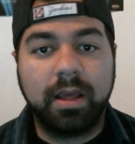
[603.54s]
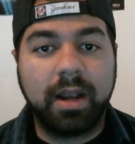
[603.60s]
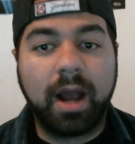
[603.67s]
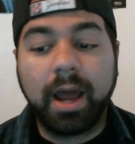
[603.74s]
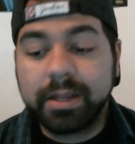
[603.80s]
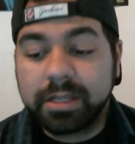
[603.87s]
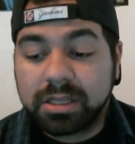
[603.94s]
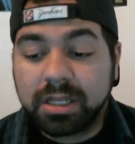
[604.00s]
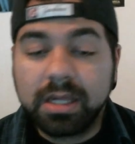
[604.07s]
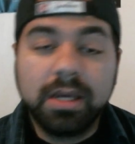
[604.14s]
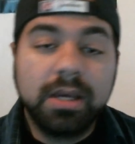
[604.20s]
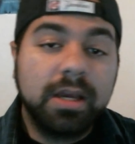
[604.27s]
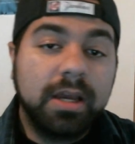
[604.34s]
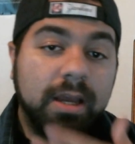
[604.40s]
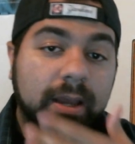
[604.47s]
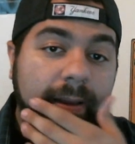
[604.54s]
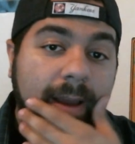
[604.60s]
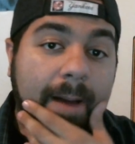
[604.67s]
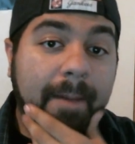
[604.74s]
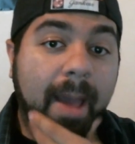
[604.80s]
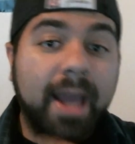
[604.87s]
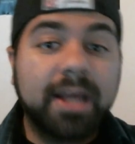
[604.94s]
honestly,
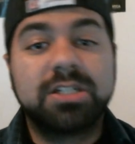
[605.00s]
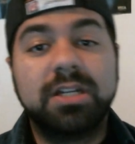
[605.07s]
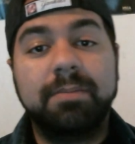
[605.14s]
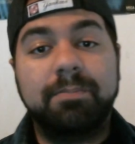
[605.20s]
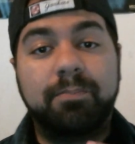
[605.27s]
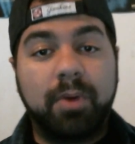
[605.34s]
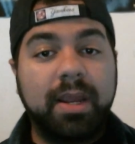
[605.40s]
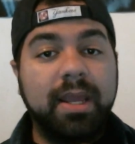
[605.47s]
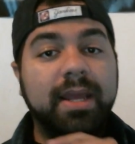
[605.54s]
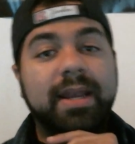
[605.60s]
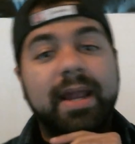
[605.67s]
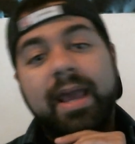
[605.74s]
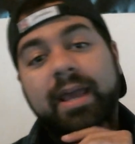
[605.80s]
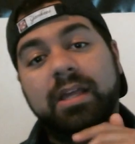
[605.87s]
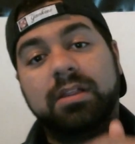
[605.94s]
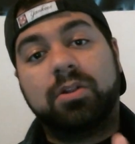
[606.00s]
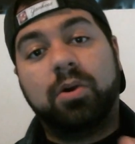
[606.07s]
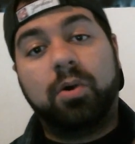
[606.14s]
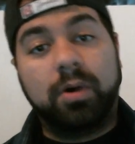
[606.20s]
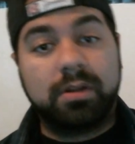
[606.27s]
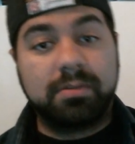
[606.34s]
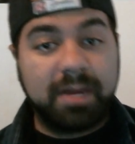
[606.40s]
I'm actually bringing that
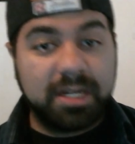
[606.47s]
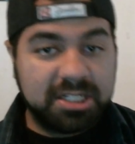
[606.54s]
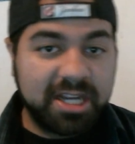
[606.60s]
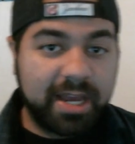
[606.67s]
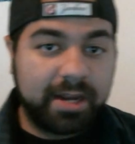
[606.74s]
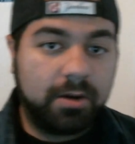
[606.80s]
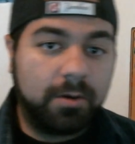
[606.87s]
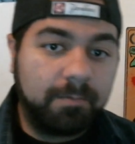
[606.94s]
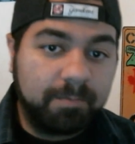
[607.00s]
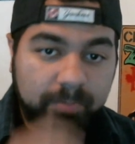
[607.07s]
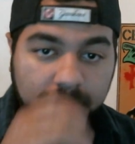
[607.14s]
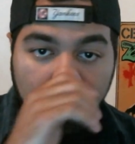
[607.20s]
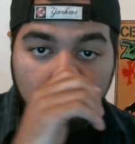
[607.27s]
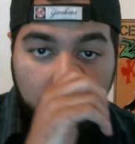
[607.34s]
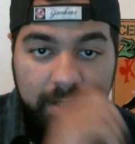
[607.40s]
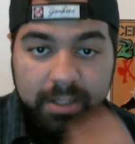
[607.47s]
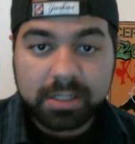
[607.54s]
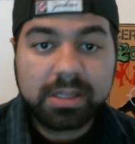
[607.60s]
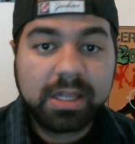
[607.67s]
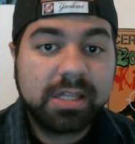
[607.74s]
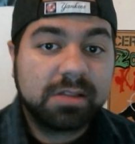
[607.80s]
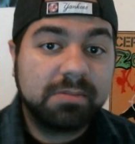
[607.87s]
towards my channel. One of the
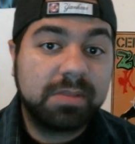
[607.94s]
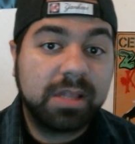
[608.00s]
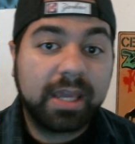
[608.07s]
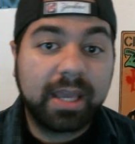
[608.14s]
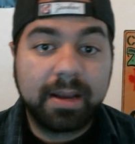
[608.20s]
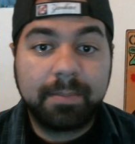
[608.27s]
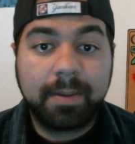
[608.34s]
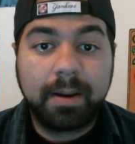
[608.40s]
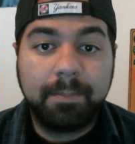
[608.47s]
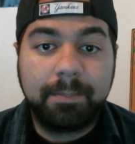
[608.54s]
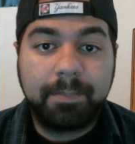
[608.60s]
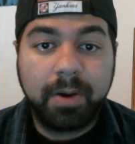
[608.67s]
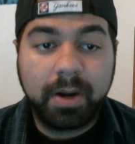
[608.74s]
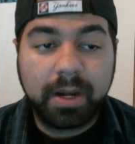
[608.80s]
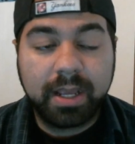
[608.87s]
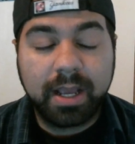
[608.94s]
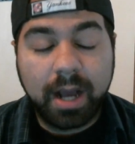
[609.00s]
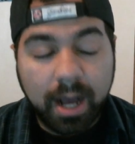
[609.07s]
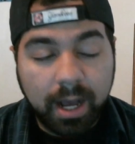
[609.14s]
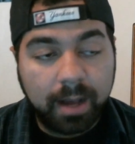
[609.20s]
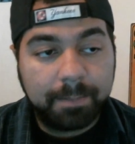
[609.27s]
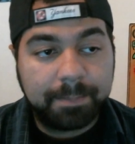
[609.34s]
things I'm thinking about putting
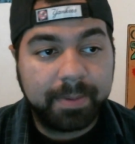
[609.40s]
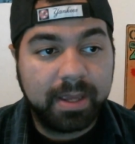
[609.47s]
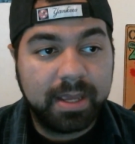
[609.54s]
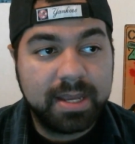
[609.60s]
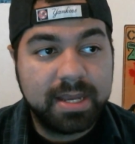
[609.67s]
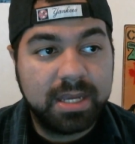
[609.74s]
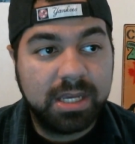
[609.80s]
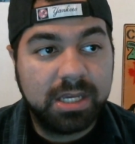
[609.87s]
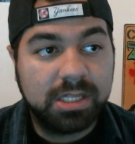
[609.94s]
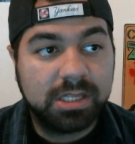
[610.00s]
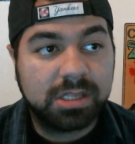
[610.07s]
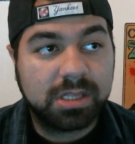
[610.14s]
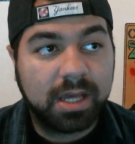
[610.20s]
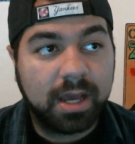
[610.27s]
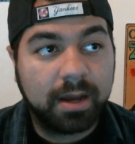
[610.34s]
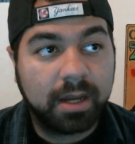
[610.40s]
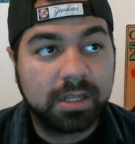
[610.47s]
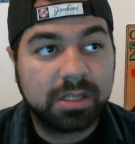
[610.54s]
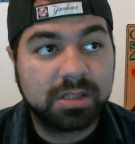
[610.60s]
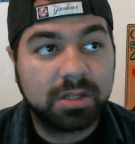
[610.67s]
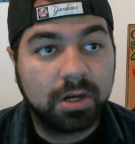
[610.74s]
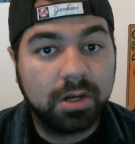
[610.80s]
up is I'm going
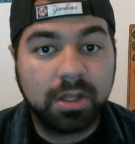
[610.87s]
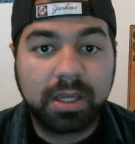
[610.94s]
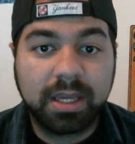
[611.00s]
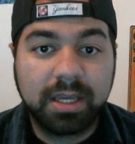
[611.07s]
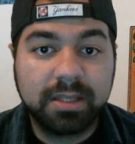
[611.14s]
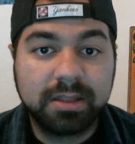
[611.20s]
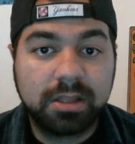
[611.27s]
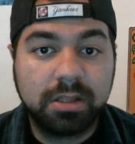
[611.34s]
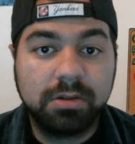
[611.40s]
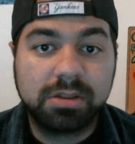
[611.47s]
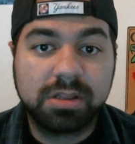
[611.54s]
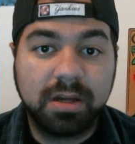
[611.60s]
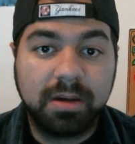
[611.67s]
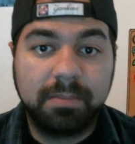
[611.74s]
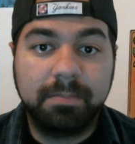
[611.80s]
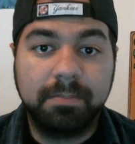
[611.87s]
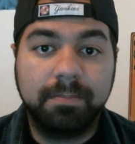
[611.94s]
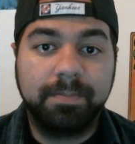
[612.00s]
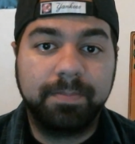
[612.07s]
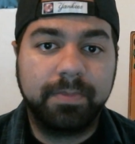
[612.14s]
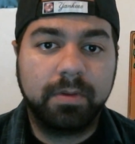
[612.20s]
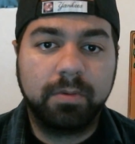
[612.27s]
to start looking into
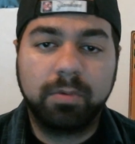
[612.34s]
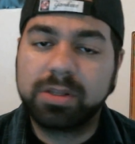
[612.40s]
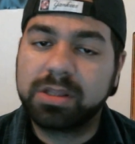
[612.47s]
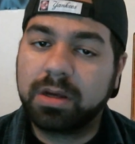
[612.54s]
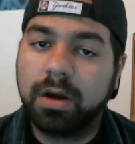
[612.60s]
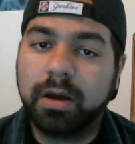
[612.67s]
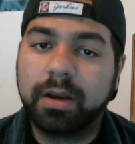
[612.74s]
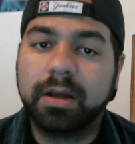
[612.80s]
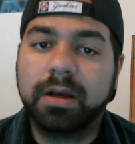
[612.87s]
some, what's it called?